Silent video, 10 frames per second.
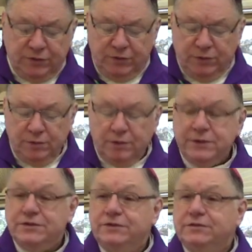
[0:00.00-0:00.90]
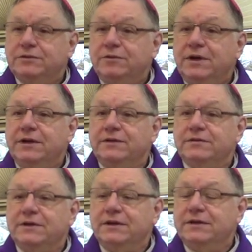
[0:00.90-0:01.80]
to you, Lord Jesus Christ,
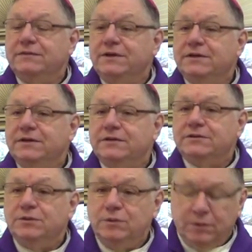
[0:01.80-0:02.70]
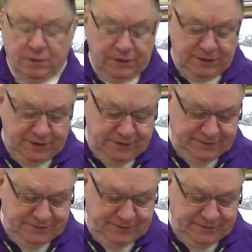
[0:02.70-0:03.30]
King of endless glory.